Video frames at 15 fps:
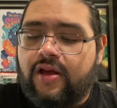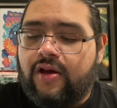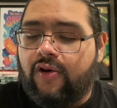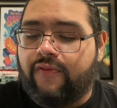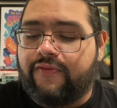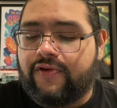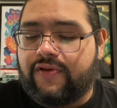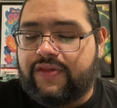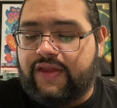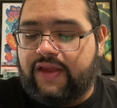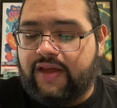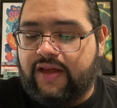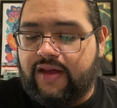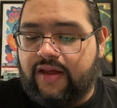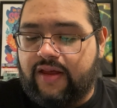over the
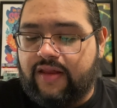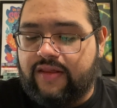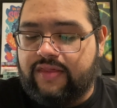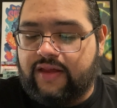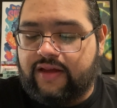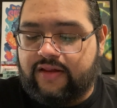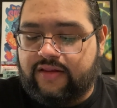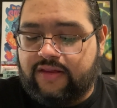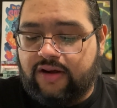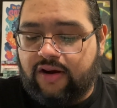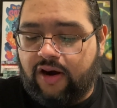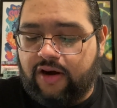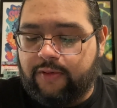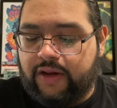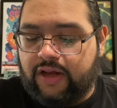
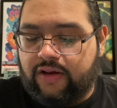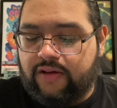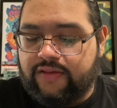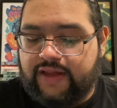guardrail